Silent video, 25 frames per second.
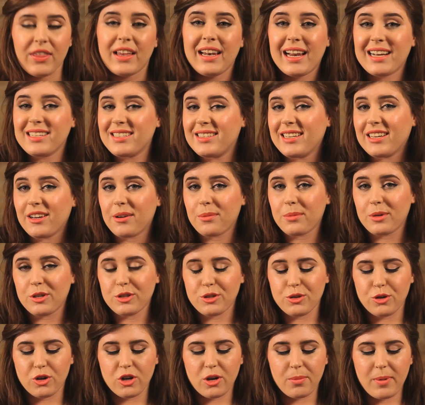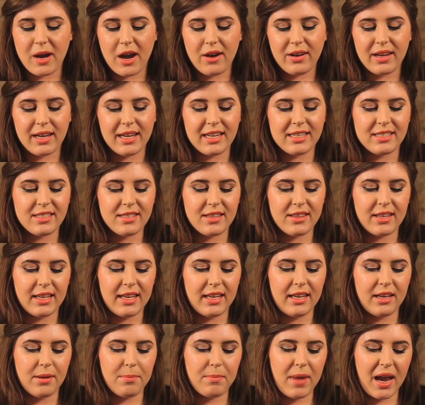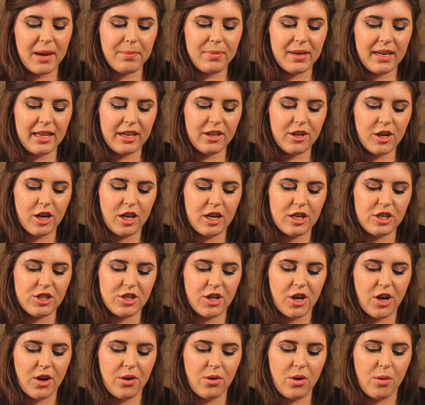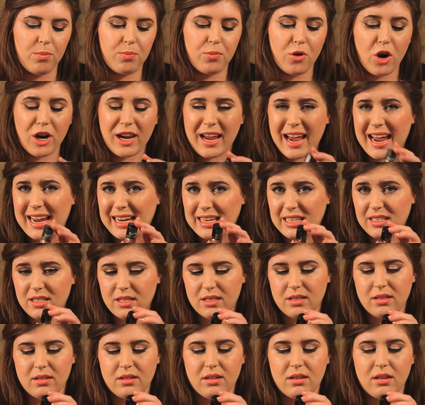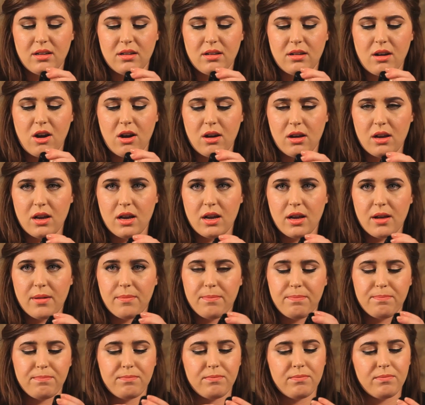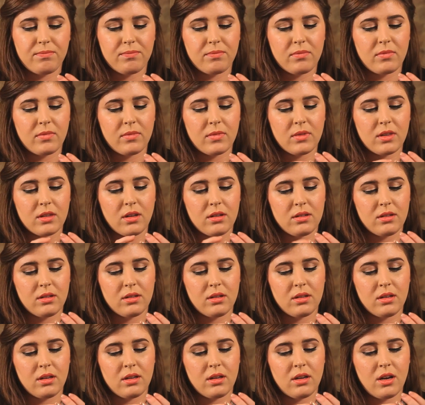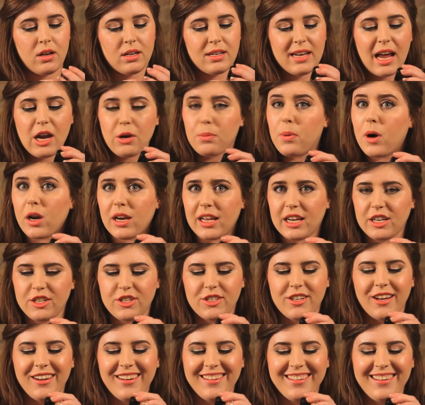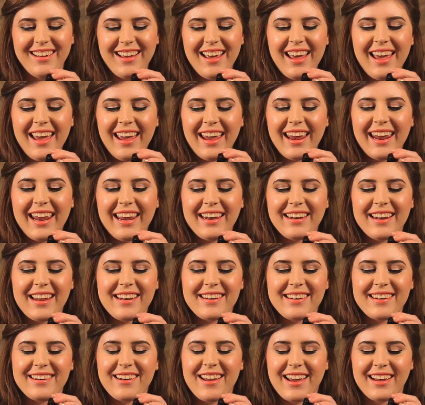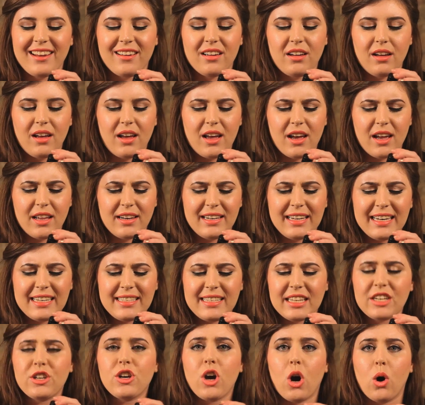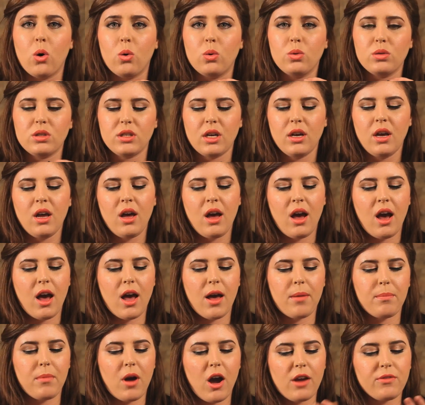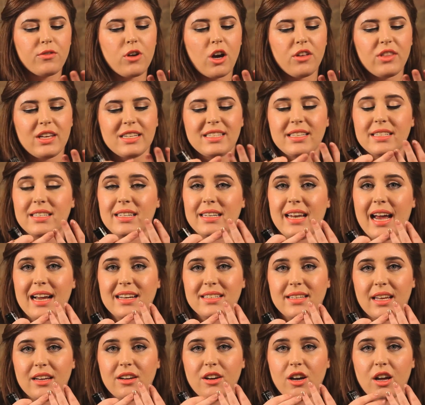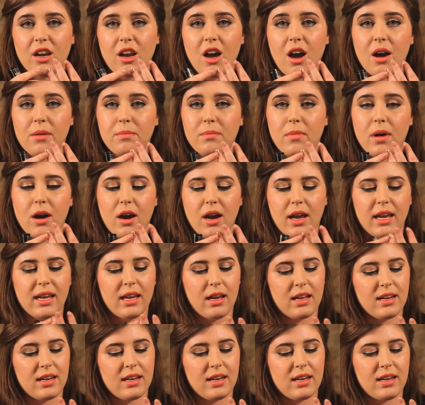The last thing I want to talk about is the Maybelline Colour Show Brocade's nail polish in knitted gold. I've got this as an accent colour on my